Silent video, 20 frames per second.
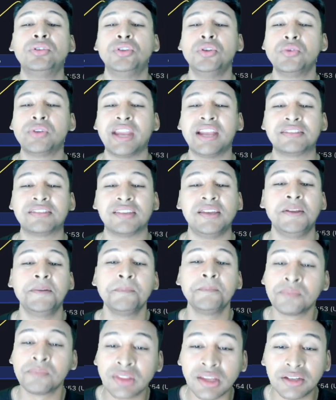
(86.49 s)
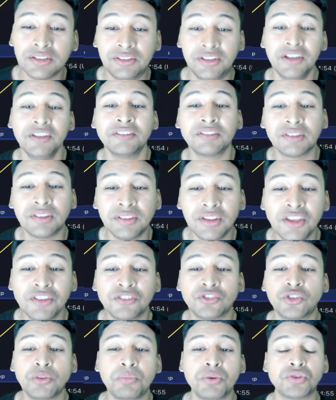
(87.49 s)
you can see this
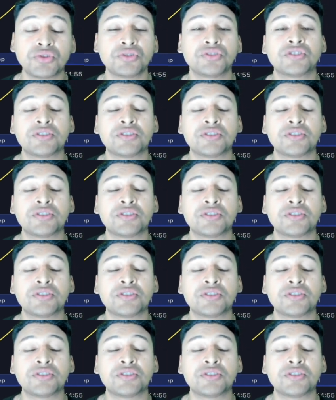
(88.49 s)
distribution